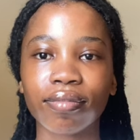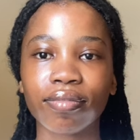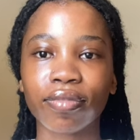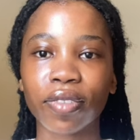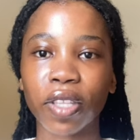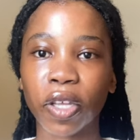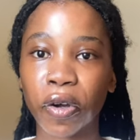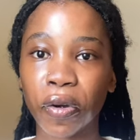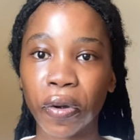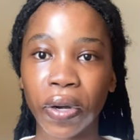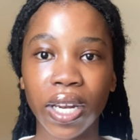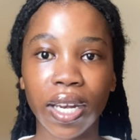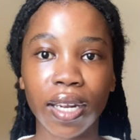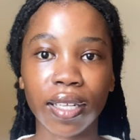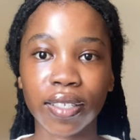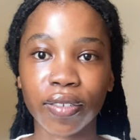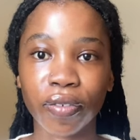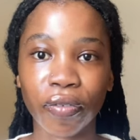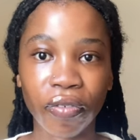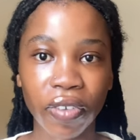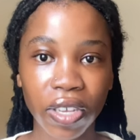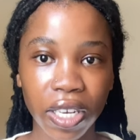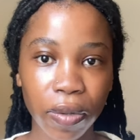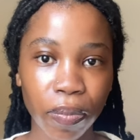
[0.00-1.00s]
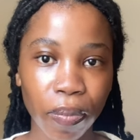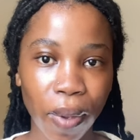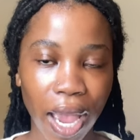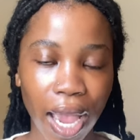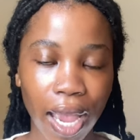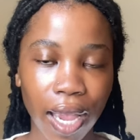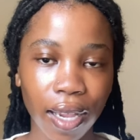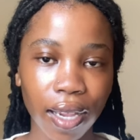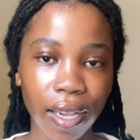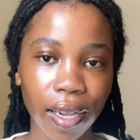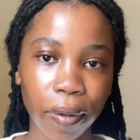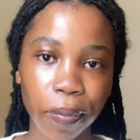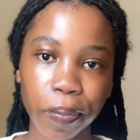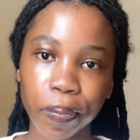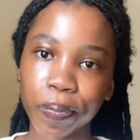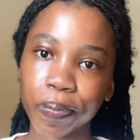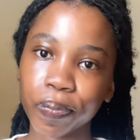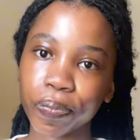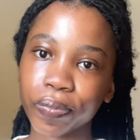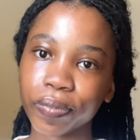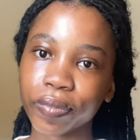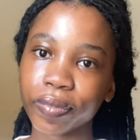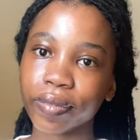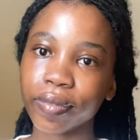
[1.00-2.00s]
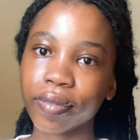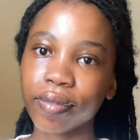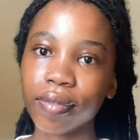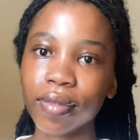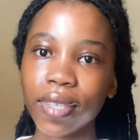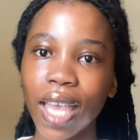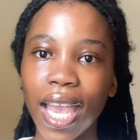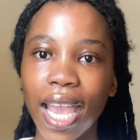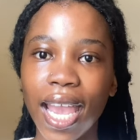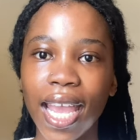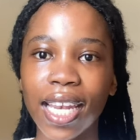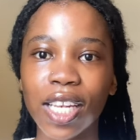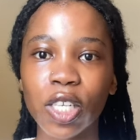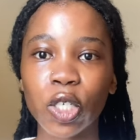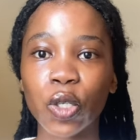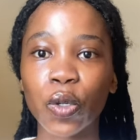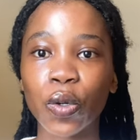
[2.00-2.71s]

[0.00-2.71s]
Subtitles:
the greatest feedback, and